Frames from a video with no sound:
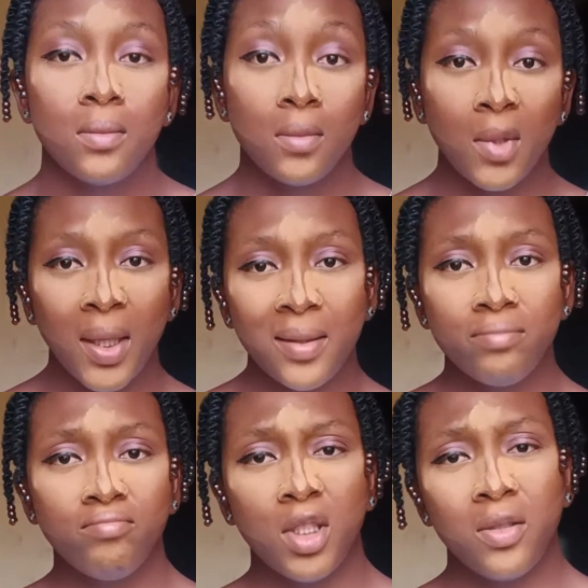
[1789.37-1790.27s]
Like,
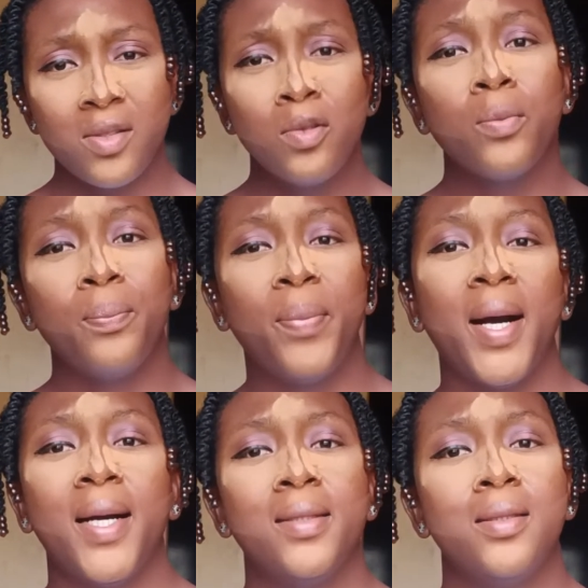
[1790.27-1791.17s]
it doesn't look
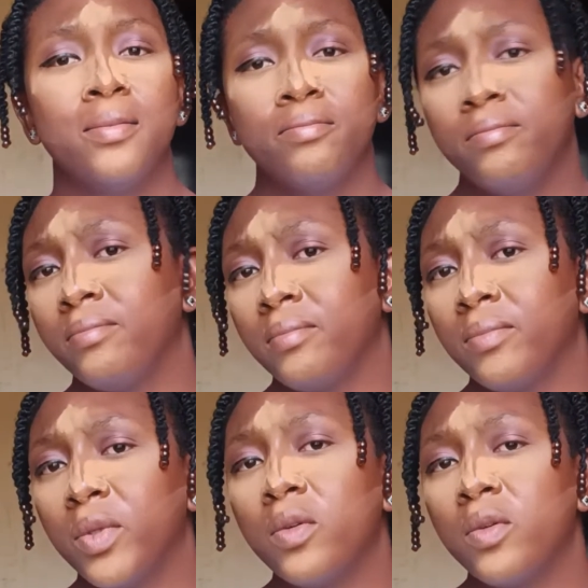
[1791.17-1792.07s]
bad,
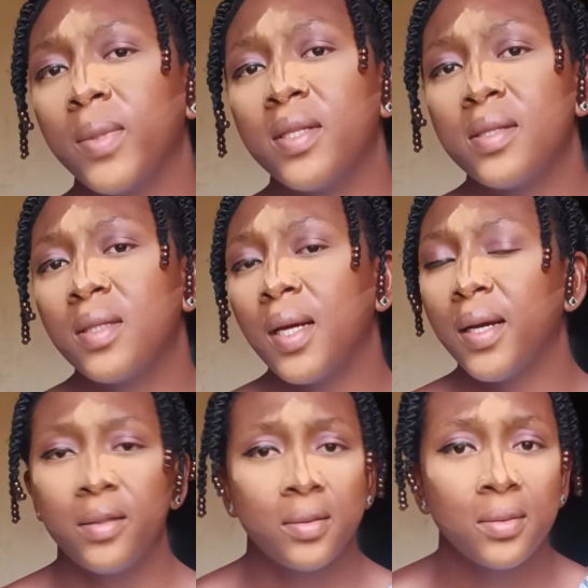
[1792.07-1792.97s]
but it's not my
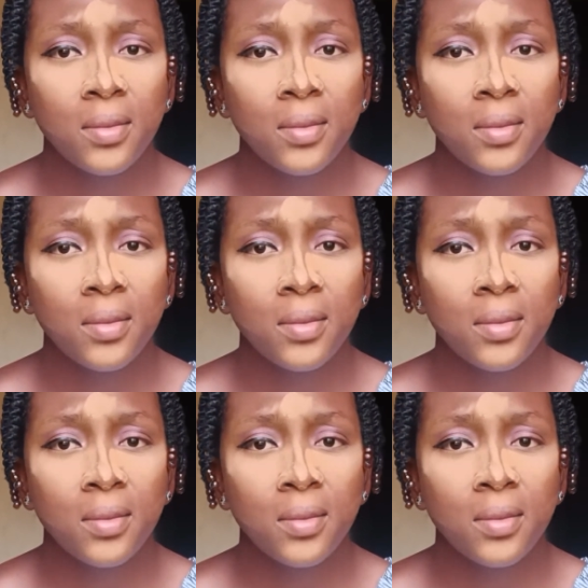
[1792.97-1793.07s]
style.